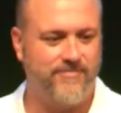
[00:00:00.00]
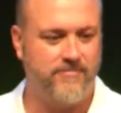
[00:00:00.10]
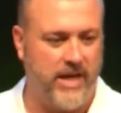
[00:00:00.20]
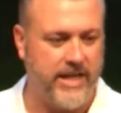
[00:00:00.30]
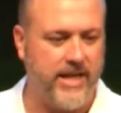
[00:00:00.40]

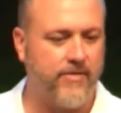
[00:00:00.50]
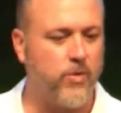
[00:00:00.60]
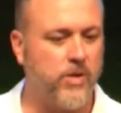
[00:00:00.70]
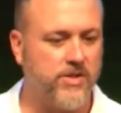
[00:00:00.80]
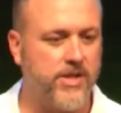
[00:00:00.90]
Money.
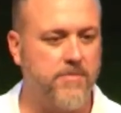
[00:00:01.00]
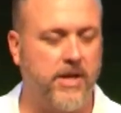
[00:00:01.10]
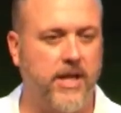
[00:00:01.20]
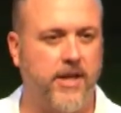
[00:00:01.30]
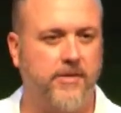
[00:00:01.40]
Everyone say
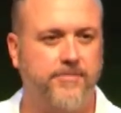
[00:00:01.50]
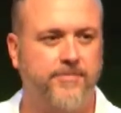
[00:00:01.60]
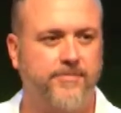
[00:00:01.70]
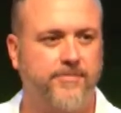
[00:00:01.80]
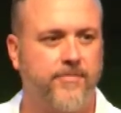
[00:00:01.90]
money.
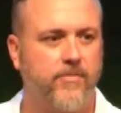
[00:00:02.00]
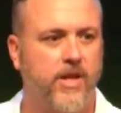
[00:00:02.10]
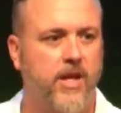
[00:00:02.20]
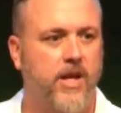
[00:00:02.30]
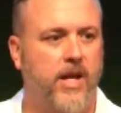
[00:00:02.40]

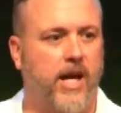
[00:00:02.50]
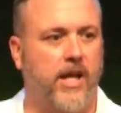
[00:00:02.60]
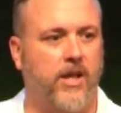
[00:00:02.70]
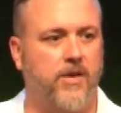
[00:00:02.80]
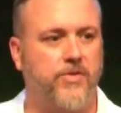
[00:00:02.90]
I
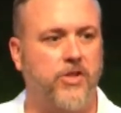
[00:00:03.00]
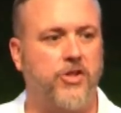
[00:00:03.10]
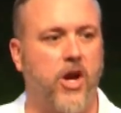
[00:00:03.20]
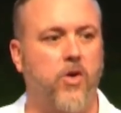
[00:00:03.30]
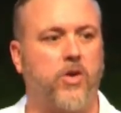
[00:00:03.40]
love the
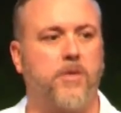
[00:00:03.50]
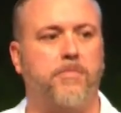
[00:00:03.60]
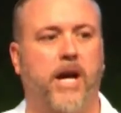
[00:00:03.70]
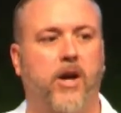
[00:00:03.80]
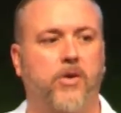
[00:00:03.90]
joke
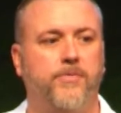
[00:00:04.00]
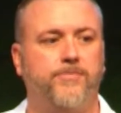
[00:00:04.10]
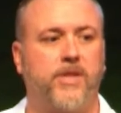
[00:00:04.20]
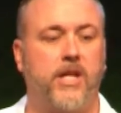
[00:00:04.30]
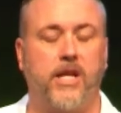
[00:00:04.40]
about,
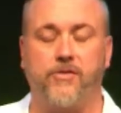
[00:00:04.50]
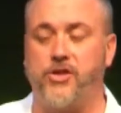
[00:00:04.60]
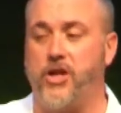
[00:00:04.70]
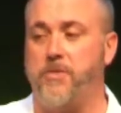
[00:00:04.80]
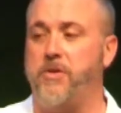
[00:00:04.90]
and I've
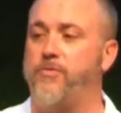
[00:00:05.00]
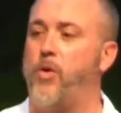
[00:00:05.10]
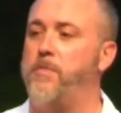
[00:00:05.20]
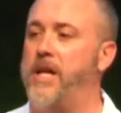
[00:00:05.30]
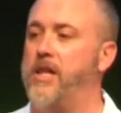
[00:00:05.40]
shared it
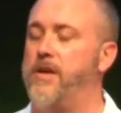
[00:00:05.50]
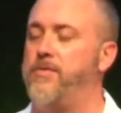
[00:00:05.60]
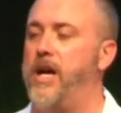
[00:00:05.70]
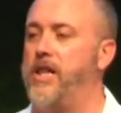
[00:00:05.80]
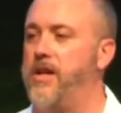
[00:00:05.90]
before, but
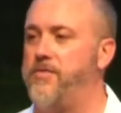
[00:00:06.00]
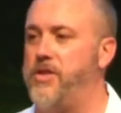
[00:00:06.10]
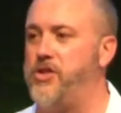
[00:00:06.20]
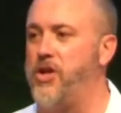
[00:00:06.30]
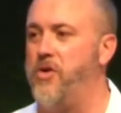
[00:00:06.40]
I love the
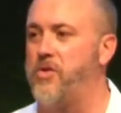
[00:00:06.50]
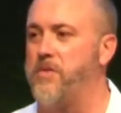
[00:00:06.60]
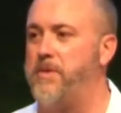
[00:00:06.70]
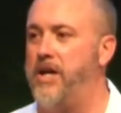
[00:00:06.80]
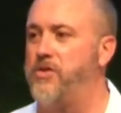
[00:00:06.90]
joke
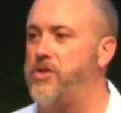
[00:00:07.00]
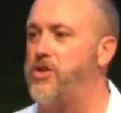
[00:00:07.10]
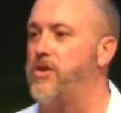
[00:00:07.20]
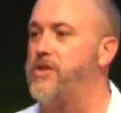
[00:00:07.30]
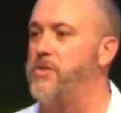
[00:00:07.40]
about the
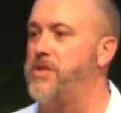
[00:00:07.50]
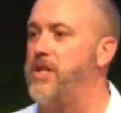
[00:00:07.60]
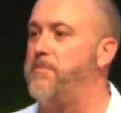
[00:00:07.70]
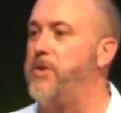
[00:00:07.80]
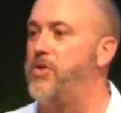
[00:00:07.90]
church that was in
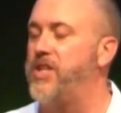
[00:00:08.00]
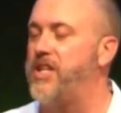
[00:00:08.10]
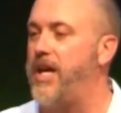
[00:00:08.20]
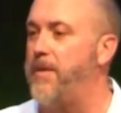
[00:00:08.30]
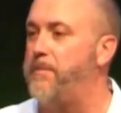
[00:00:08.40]
a building
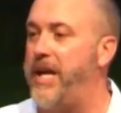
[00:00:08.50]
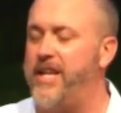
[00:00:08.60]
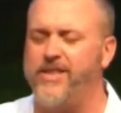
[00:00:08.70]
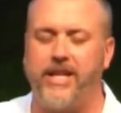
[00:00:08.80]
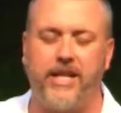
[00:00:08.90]
campaign
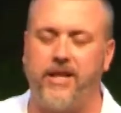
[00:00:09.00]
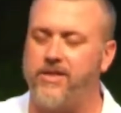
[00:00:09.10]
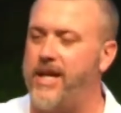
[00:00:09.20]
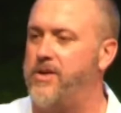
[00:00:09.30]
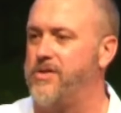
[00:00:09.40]
and they needed
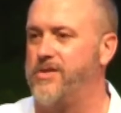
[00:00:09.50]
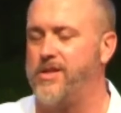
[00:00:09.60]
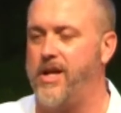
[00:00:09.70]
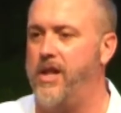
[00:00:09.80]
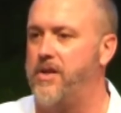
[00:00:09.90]
thousands of
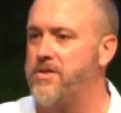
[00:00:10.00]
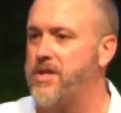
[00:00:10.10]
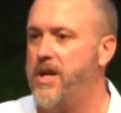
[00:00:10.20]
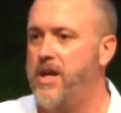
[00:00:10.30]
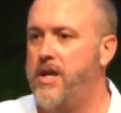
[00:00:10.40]
dollars.
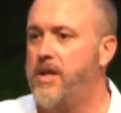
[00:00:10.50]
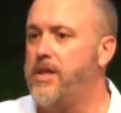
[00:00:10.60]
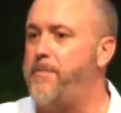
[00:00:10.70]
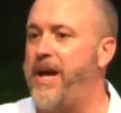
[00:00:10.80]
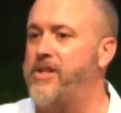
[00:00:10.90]

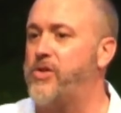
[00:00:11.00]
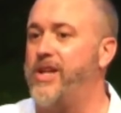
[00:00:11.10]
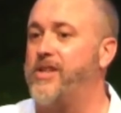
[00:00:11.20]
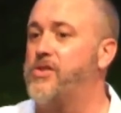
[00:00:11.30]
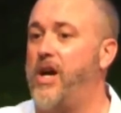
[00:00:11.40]
The pastor had
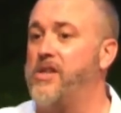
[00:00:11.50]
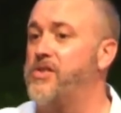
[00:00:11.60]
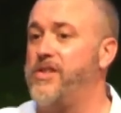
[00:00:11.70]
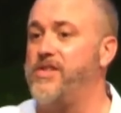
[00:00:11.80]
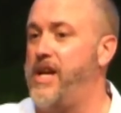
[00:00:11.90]

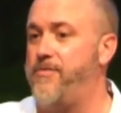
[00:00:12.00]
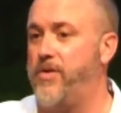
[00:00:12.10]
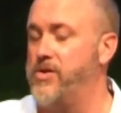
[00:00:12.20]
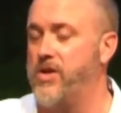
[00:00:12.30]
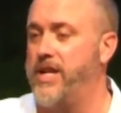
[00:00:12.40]
exhausted his
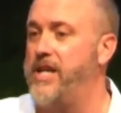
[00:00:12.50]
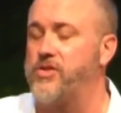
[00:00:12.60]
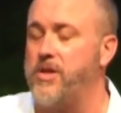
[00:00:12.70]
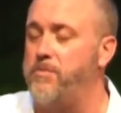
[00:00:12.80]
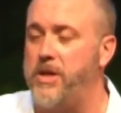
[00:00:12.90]
efforts on
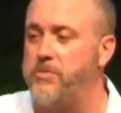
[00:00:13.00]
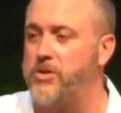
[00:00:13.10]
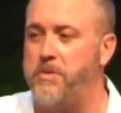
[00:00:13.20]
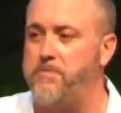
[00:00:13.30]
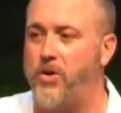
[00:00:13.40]
asking people
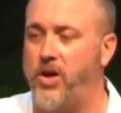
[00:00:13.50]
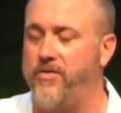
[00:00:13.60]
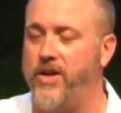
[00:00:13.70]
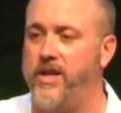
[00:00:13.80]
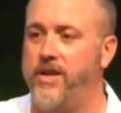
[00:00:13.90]
to be part
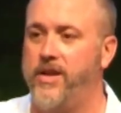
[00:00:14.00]
of it.